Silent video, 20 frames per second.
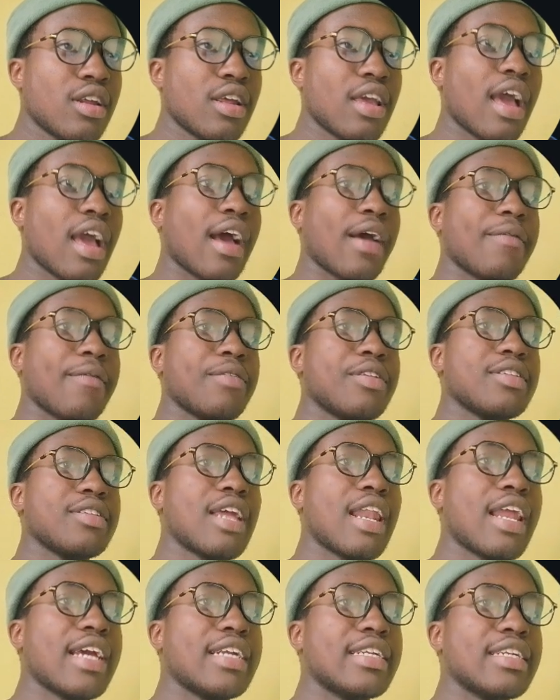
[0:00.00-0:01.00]
Yeah, it's
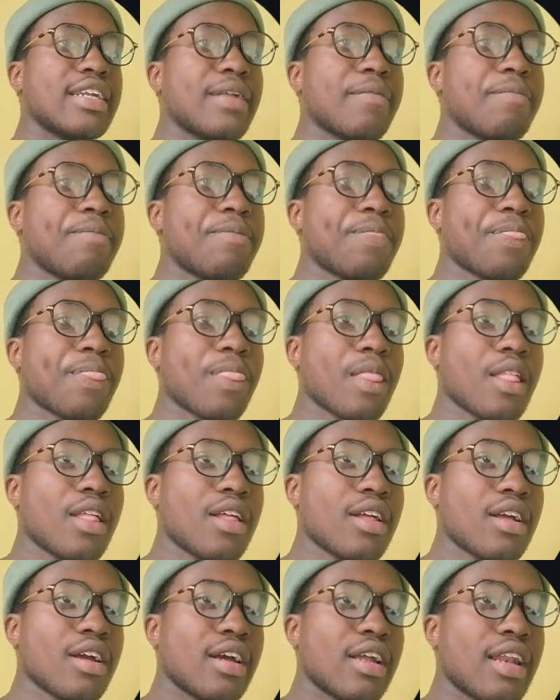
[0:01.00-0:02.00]
aligned.
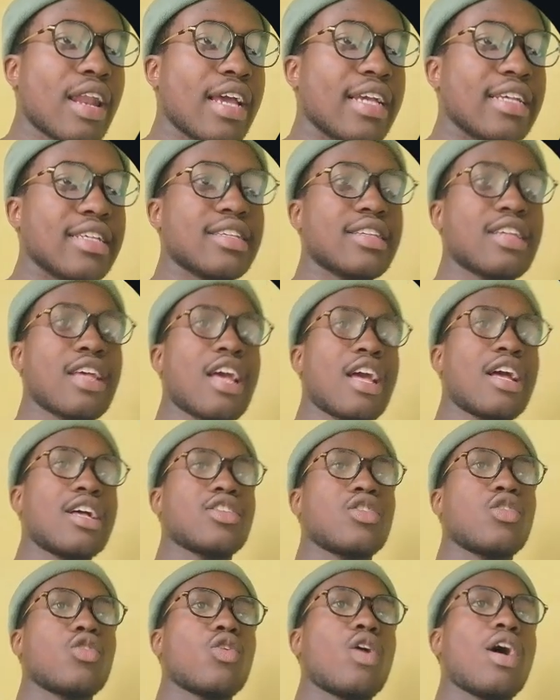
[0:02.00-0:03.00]
Nice.
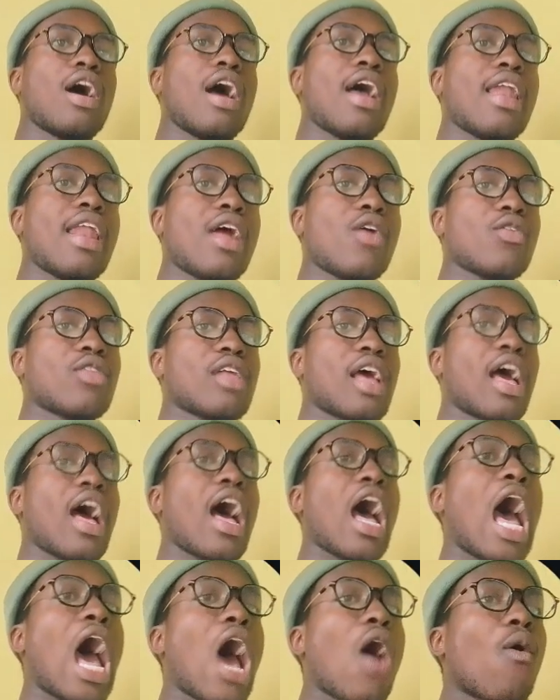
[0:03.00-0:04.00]
So now there
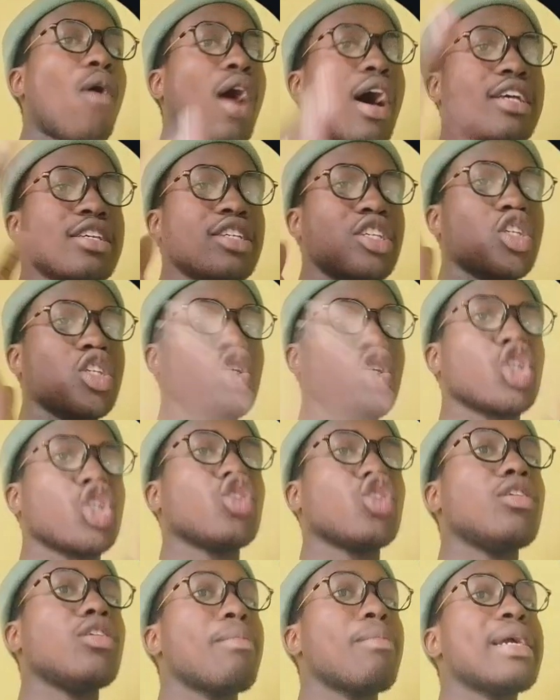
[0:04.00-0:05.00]
our
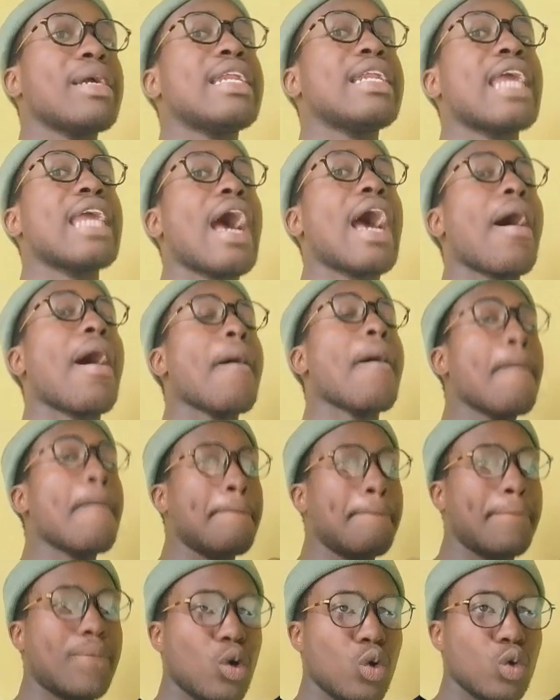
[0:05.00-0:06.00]
social media
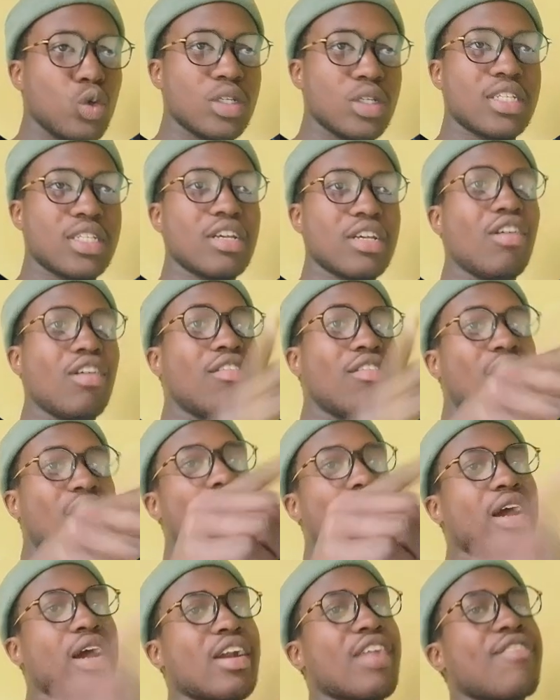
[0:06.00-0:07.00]
posts of
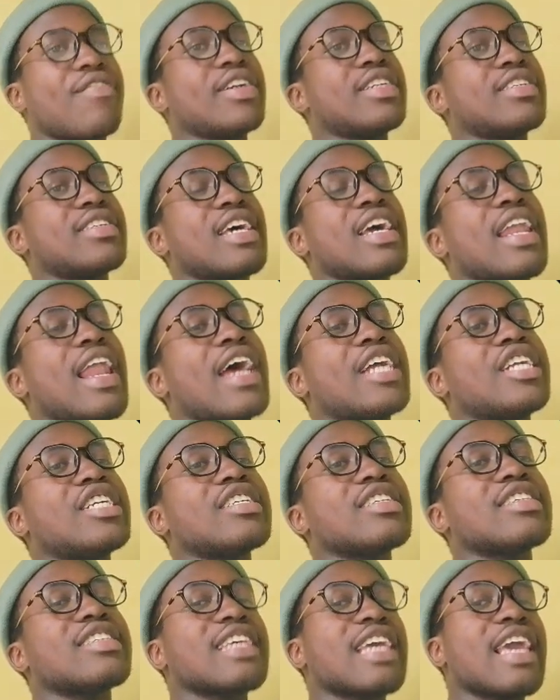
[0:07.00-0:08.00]
our graphic design
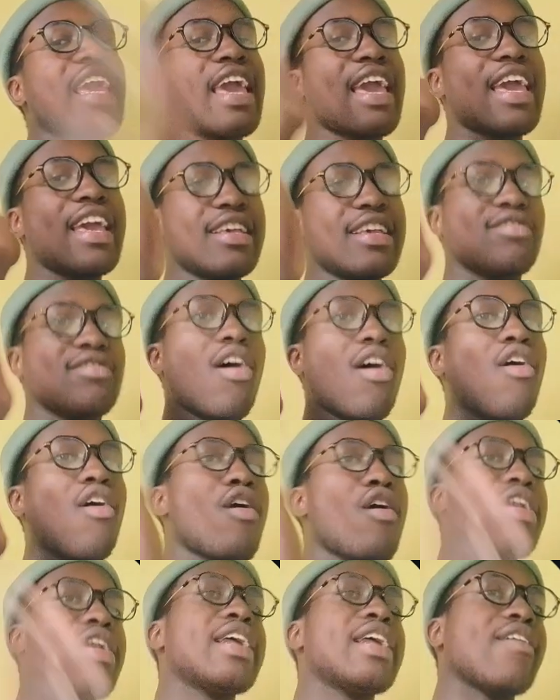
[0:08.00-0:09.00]
agency is
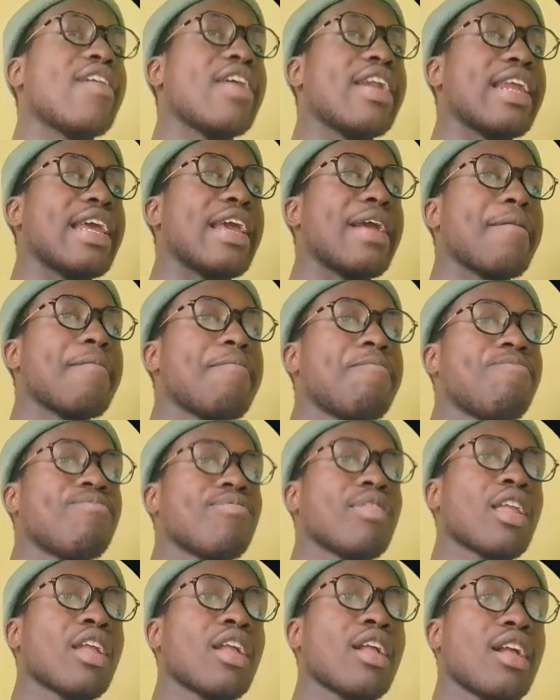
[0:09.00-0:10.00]
already ready.
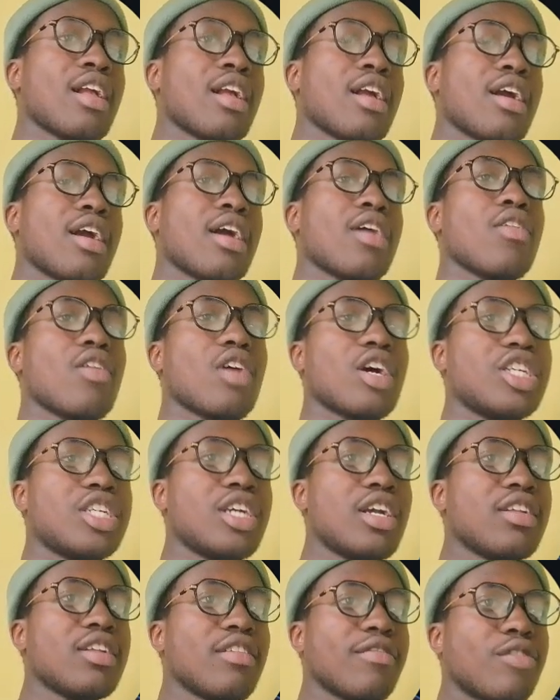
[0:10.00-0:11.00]
You can
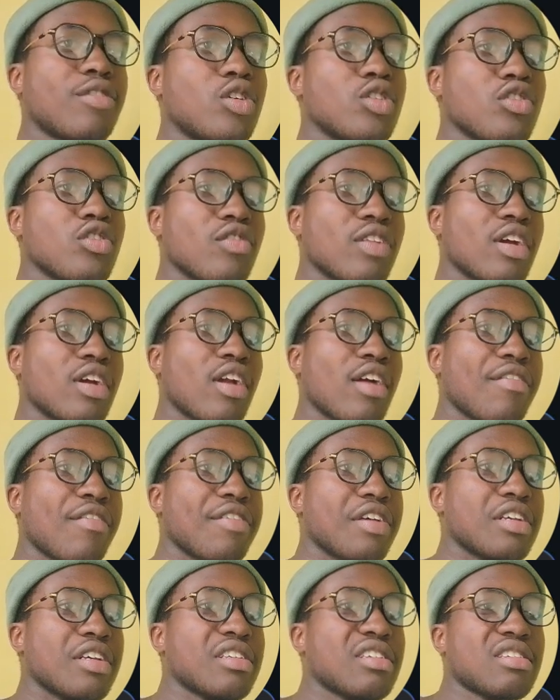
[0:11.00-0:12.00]
change the font of the
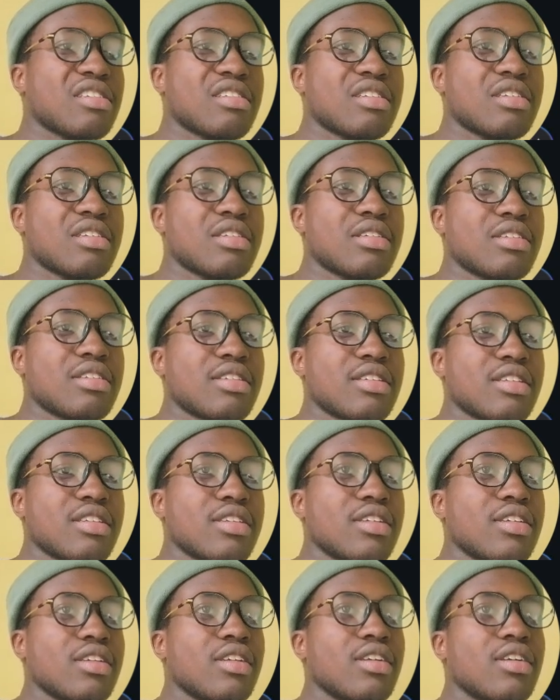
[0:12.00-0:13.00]
graphics
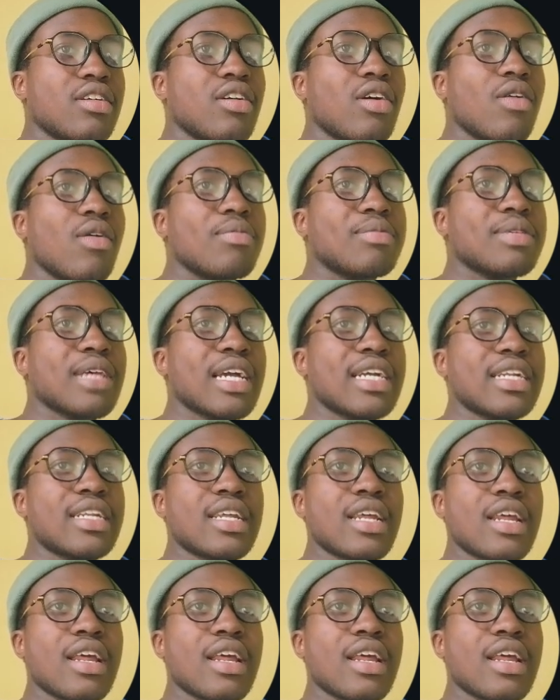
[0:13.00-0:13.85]
website.